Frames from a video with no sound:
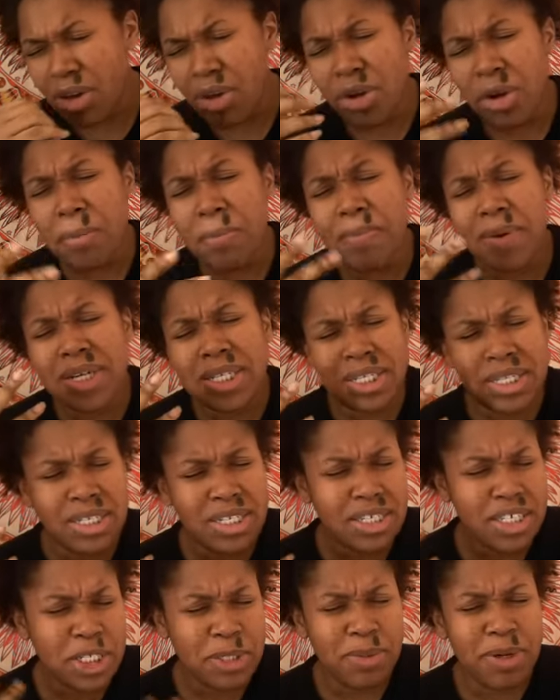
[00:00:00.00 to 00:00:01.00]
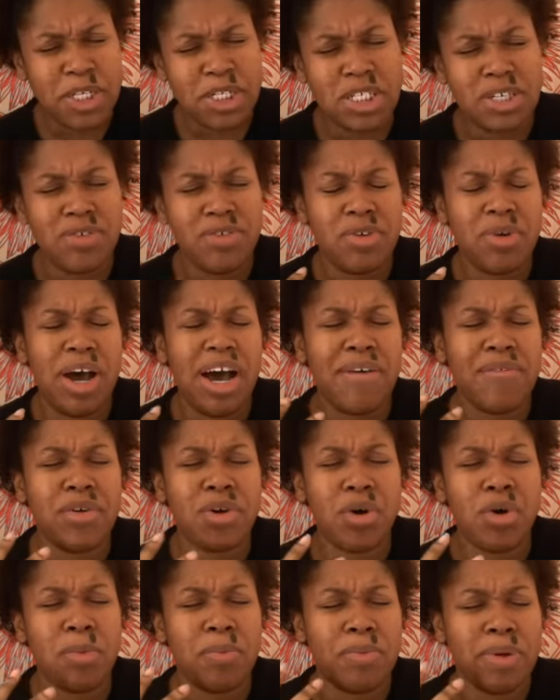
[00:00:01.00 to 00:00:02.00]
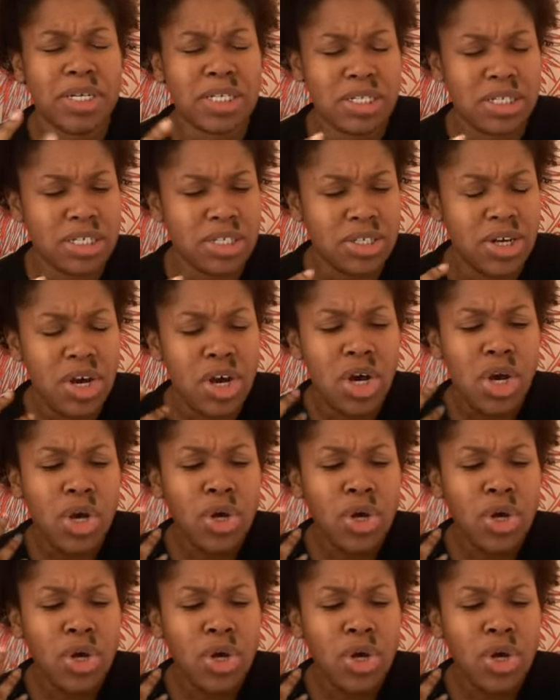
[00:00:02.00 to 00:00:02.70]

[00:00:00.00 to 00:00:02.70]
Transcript: your business, especially if you have your own business.